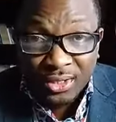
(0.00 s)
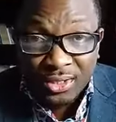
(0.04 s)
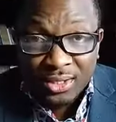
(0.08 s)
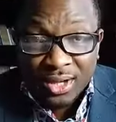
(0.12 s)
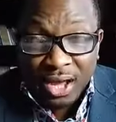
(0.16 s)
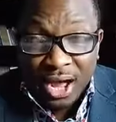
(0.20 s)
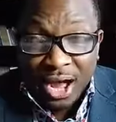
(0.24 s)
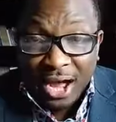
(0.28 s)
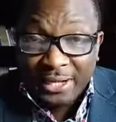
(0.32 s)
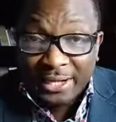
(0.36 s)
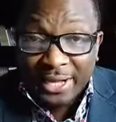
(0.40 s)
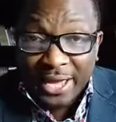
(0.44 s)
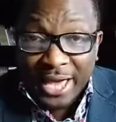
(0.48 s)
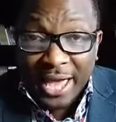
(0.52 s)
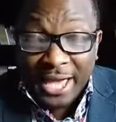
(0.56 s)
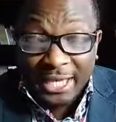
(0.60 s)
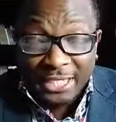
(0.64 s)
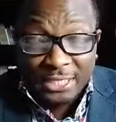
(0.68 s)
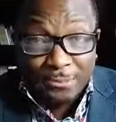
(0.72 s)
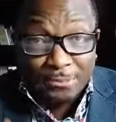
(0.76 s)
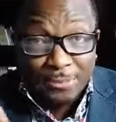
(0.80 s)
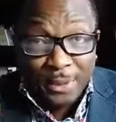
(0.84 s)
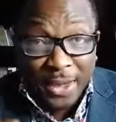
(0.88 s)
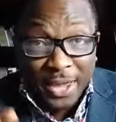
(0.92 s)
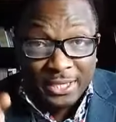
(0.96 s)
at the
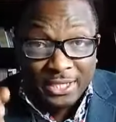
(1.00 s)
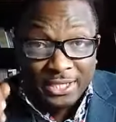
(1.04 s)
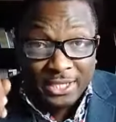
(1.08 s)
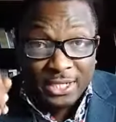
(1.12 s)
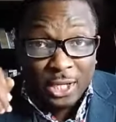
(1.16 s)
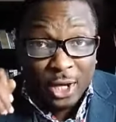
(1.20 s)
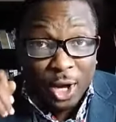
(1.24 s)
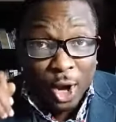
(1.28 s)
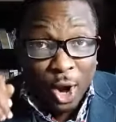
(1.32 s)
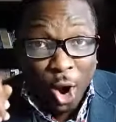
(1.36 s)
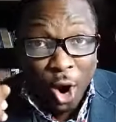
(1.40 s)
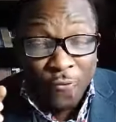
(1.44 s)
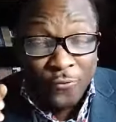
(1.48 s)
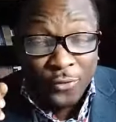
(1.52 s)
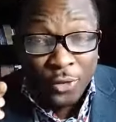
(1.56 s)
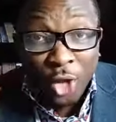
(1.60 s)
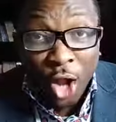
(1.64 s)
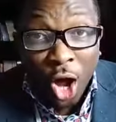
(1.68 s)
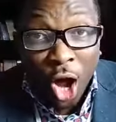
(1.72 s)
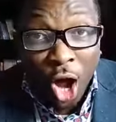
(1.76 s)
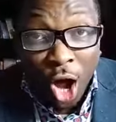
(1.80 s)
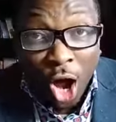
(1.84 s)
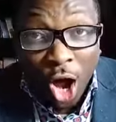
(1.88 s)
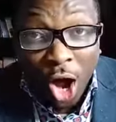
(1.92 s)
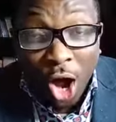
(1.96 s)
expense of
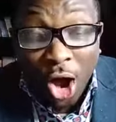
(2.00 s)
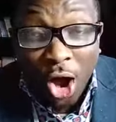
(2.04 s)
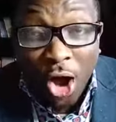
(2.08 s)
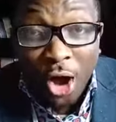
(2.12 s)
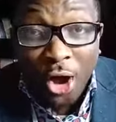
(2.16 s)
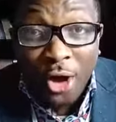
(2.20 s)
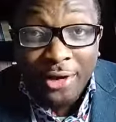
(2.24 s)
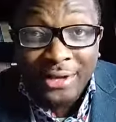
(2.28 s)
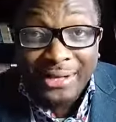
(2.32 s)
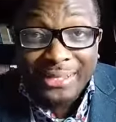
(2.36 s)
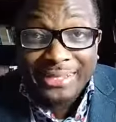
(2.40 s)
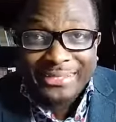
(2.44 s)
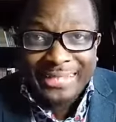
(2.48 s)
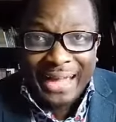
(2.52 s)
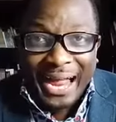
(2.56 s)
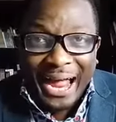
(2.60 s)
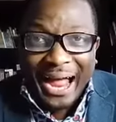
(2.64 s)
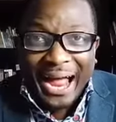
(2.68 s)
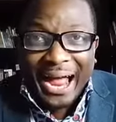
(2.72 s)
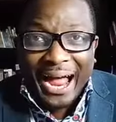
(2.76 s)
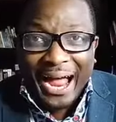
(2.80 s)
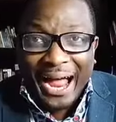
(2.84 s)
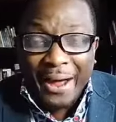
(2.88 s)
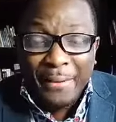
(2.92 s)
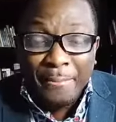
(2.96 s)

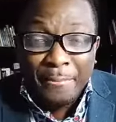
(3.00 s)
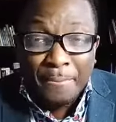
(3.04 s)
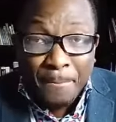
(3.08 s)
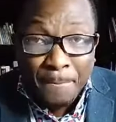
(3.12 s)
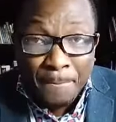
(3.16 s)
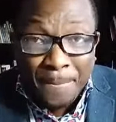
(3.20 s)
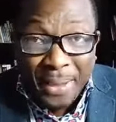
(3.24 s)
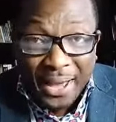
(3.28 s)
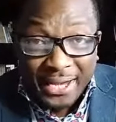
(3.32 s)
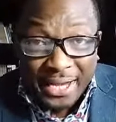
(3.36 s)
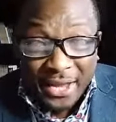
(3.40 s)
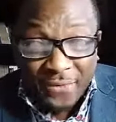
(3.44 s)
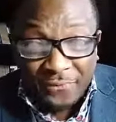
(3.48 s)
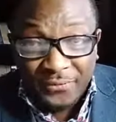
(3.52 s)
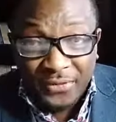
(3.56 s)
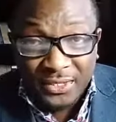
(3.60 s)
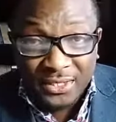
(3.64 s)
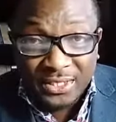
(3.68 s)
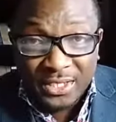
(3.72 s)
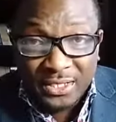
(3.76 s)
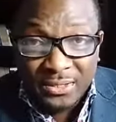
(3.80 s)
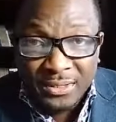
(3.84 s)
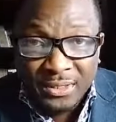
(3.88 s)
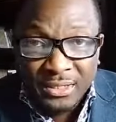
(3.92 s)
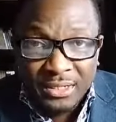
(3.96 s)
long-term
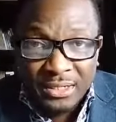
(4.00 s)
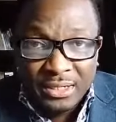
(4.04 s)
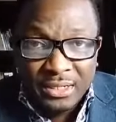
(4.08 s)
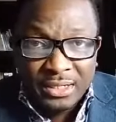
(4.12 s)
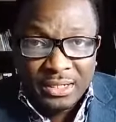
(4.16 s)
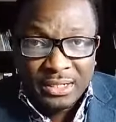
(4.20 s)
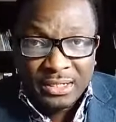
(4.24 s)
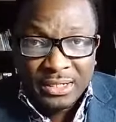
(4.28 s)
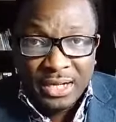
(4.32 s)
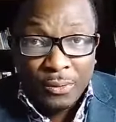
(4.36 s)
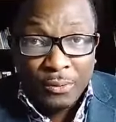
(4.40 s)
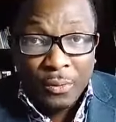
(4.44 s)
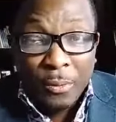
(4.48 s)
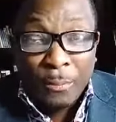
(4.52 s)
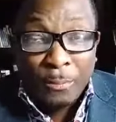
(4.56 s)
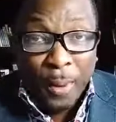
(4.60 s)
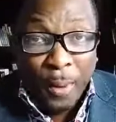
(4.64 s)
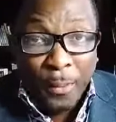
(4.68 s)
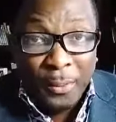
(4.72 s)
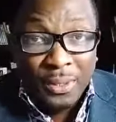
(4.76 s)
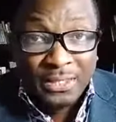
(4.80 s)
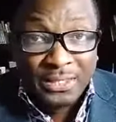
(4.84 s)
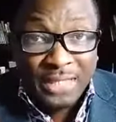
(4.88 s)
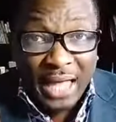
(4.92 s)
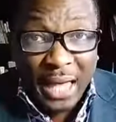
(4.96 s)
benefits. They will
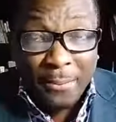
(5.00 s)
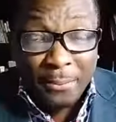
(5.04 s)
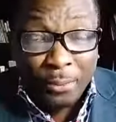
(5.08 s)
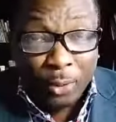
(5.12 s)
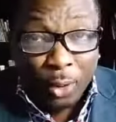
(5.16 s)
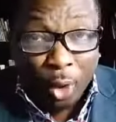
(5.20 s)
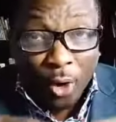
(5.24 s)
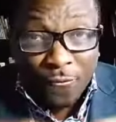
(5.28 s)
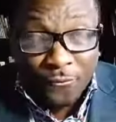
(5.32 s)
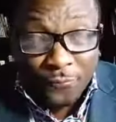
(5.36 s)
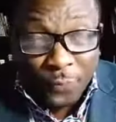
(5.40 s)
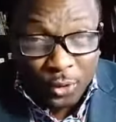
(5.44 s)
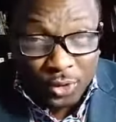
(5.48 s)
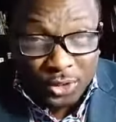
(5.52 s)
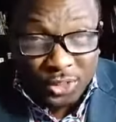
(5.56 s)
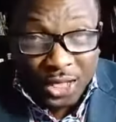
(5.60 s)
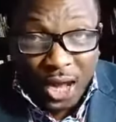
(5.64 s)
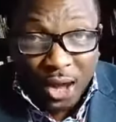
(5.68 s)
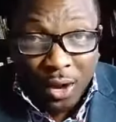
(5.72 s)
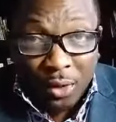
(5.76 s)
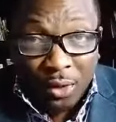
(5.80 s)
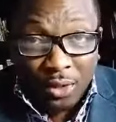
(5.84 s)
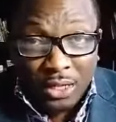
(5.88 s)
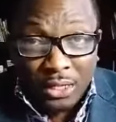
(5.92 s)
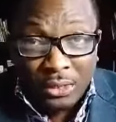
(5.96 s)
promise them comfort
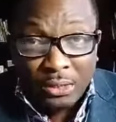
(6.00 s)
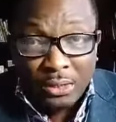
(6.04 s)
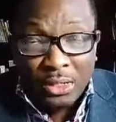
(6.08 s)
now.